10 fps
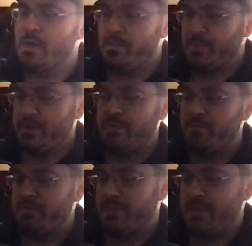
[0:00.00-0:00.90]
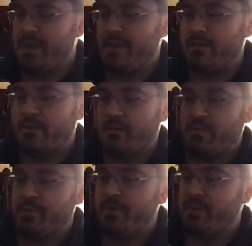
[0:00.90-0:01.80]
But other than that, and on
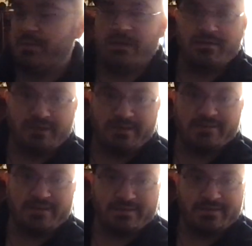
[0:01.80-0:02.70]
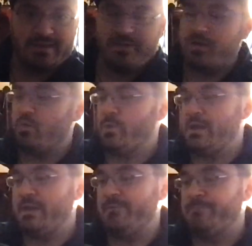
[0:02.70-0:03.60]
the bottom, like I said, it says Alien
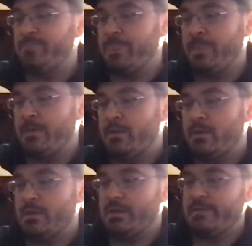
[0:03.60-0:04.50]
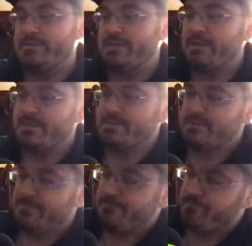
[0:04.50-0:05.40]
Queen. It
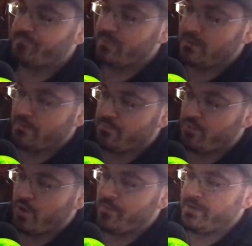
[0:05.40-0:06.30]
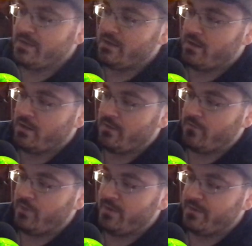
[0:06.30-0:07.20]
says property
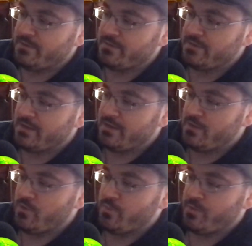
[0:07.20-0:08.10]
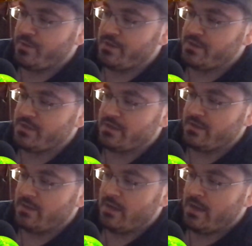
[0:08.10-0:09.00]
of Weyland-Yutani
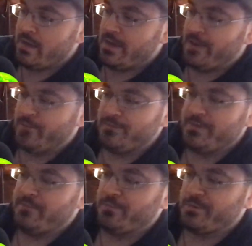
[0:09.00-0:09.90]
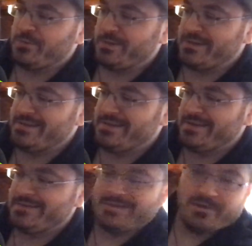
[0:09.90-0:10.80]
Corporation,
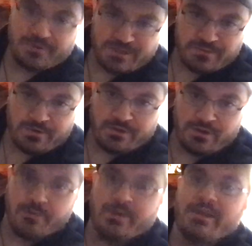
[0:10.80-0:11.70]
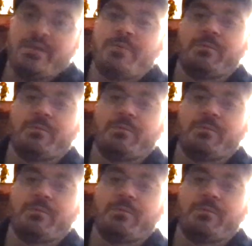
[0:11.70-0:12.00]
LV-426, the Archeron colony.